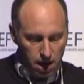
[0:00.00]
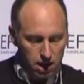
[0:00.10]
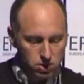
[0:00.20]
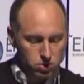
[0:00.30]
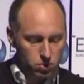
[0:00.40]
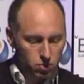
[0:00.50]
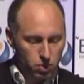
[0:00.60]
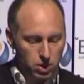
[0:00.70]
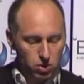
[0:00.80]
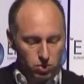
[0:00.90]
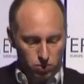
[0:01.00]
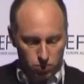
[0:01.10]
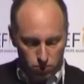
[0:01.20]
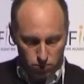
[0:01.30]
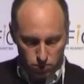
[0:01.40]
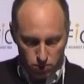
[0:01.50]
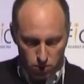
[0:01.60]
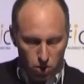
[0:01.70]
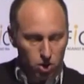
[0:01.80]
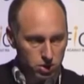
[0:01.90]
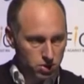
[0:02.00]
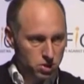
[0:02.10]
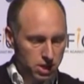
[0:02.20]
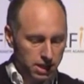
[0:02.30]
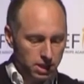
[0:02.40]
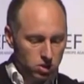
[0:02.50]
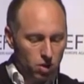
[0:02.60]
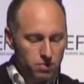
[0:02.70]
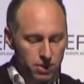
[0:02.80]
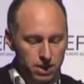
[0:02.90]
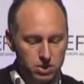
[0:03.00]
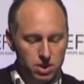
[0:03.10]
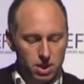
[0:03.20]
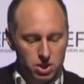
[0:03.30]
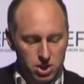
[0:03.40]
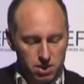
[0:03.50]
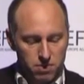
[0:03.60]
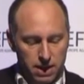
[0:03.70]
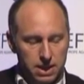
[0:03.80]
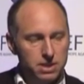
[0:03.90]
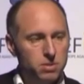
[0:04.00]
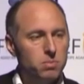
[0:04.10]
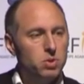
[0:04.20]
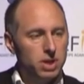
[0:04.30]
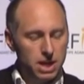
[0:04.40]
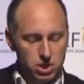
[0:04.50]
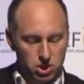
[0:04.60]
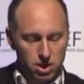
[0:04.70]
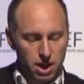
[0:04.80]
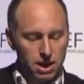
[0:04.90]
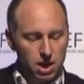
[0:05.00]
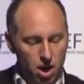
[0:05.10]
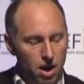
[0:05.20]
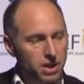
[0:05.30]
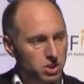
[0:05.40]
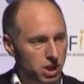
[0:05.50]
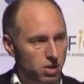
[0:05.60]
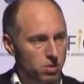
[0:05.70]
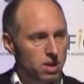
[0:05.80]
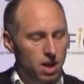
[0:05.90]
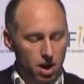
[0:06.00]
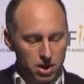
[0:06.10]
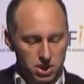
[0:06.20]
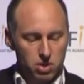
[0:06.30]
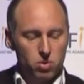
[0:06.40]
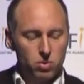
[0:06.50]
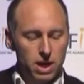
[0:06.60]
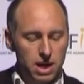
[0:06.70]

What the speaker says: And when you looked at the genetics of this, she in fact has a mutation in an ion channel called